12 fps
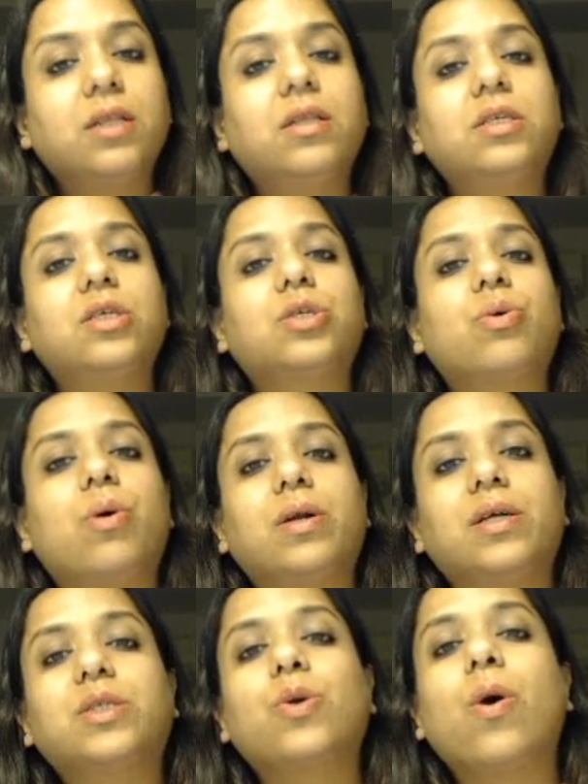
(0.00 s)
This is called
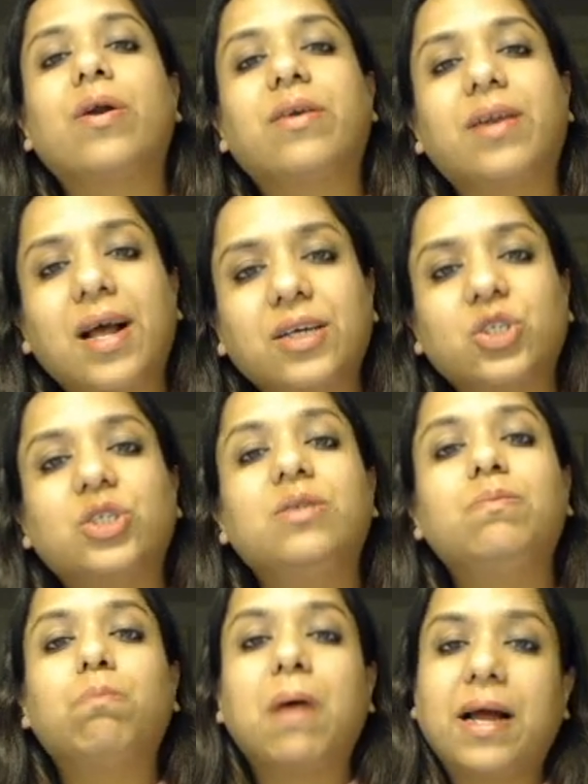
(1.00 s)
as
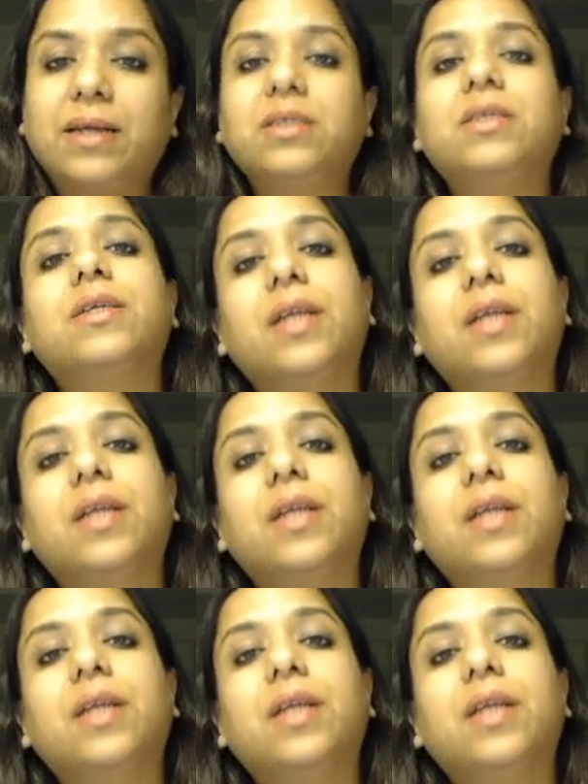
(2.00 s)
contraction band